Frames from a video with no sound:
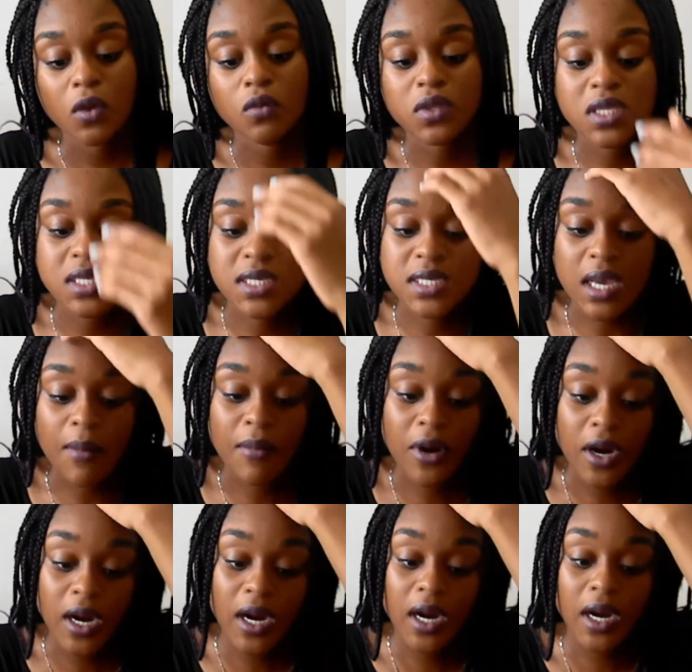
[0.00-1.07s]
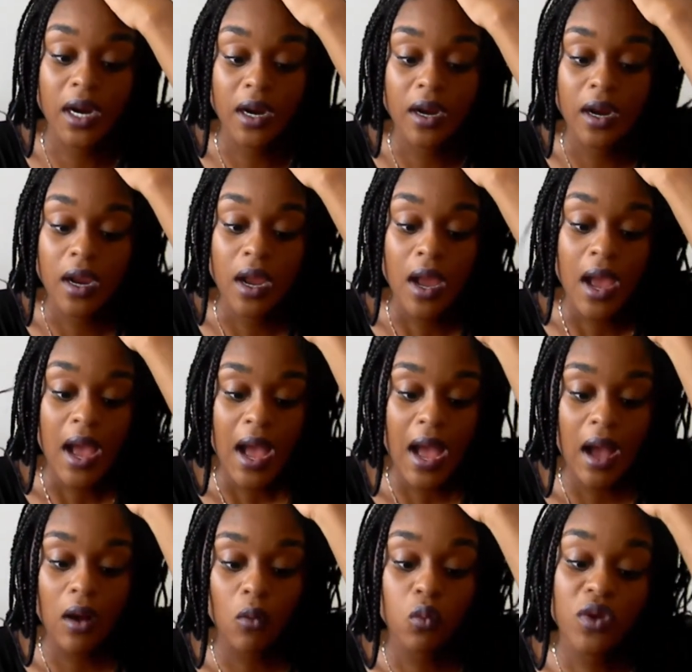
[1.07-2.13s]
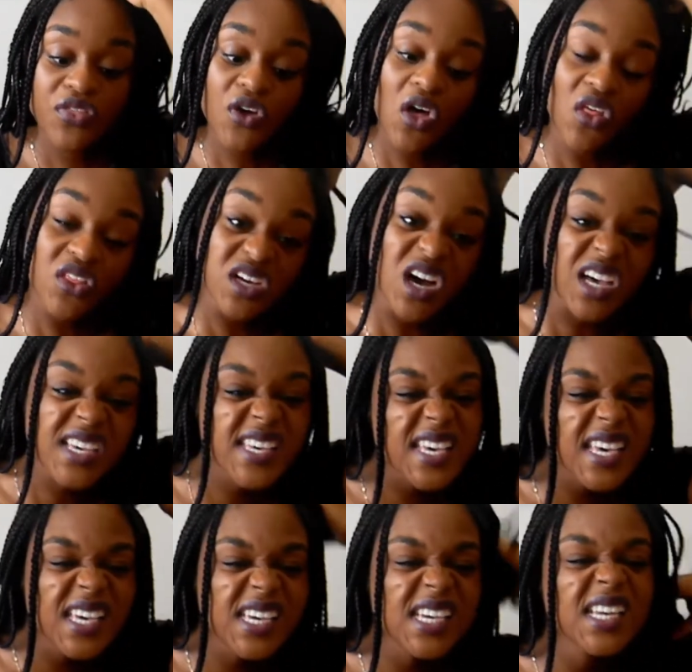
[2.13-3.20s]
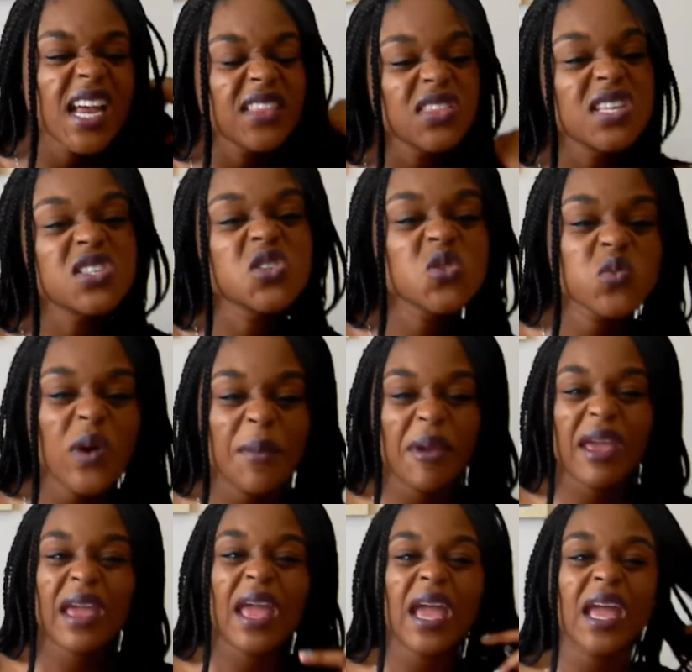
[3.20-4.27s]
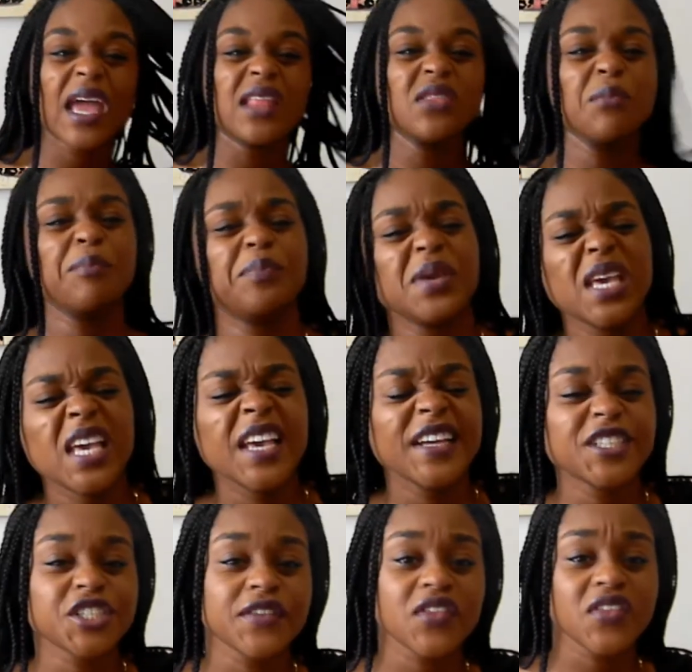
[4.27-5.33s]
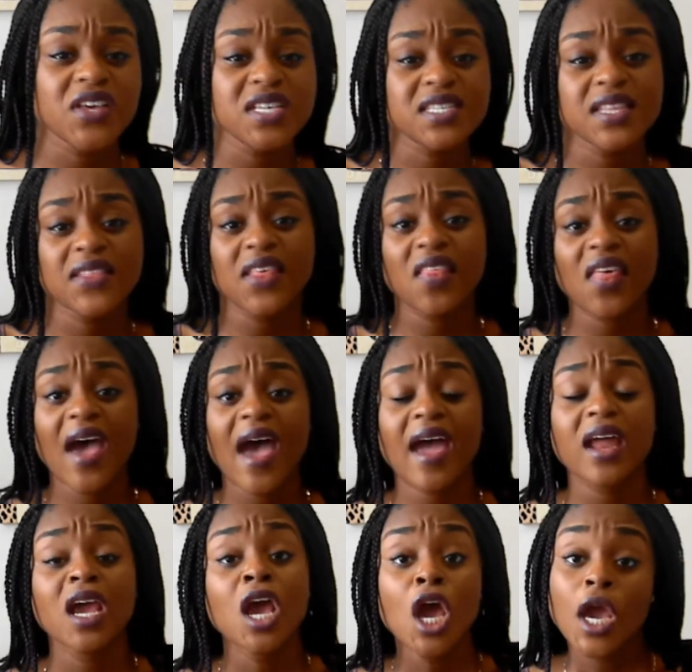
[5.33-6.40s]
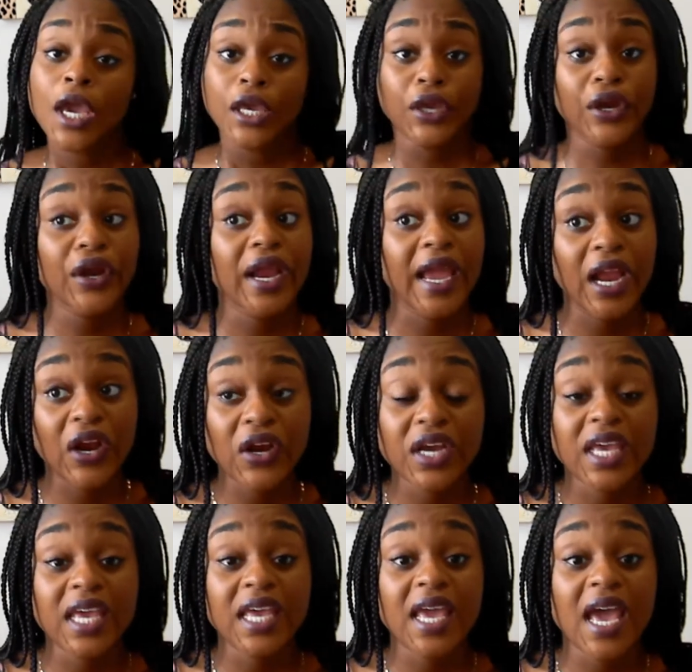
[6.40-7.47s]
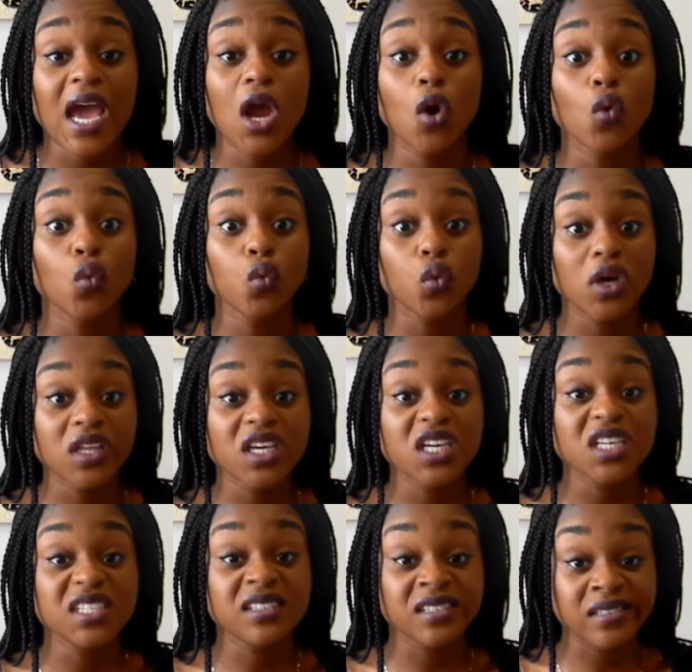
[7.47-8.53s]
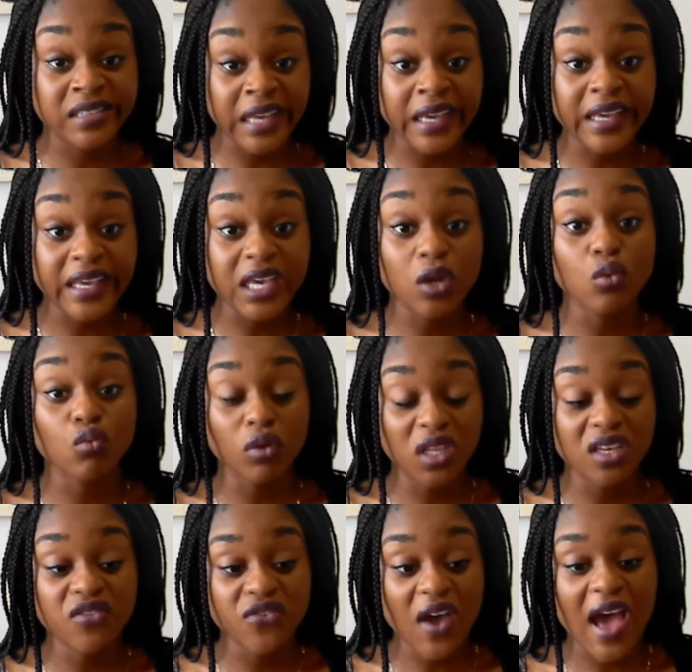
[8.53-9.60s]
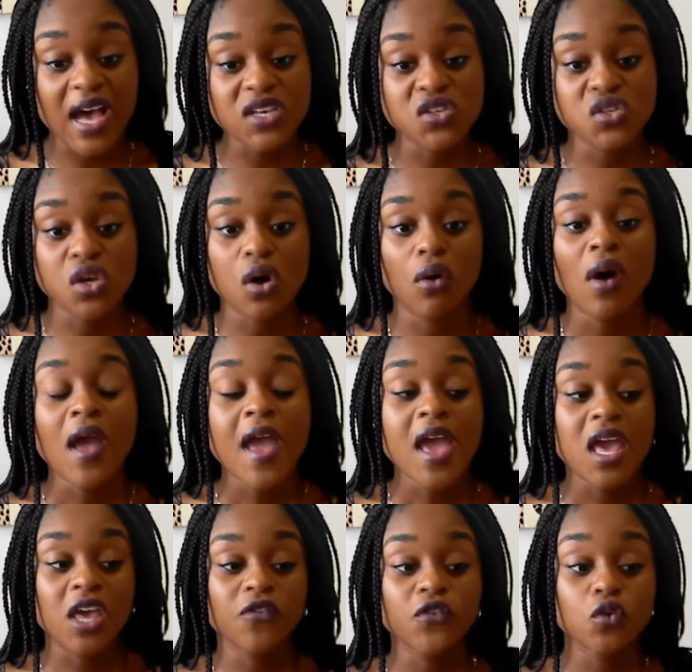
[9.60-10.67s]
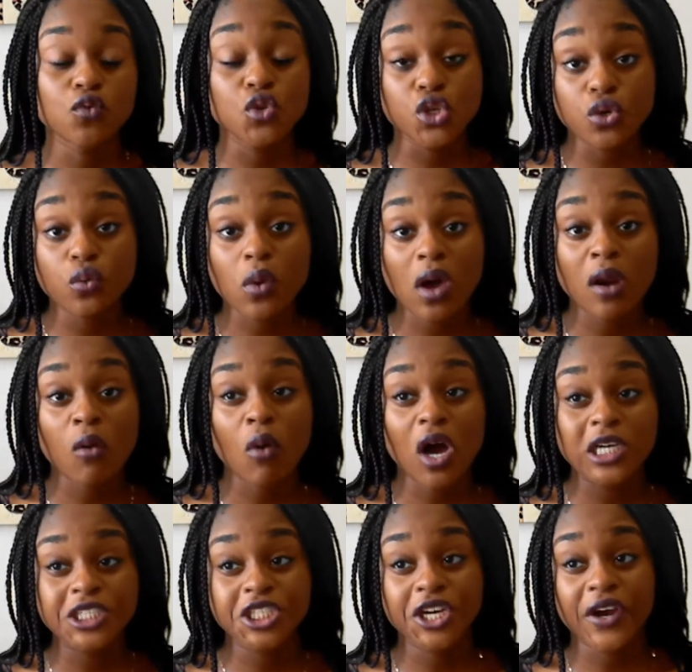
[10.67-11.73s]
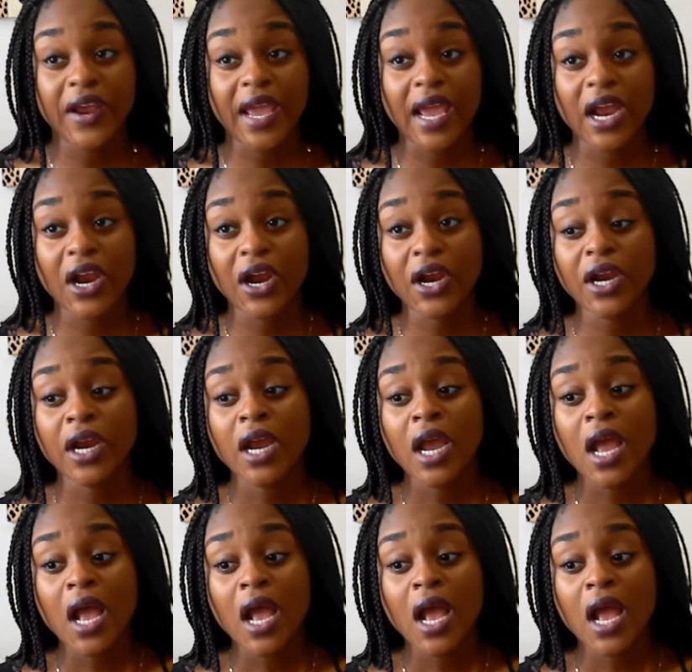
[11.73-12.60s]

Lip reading: With the summer, with all the heat and the swimming and beach and this and that, your hair can get really stinky really fast. So if you do want to wash your hair,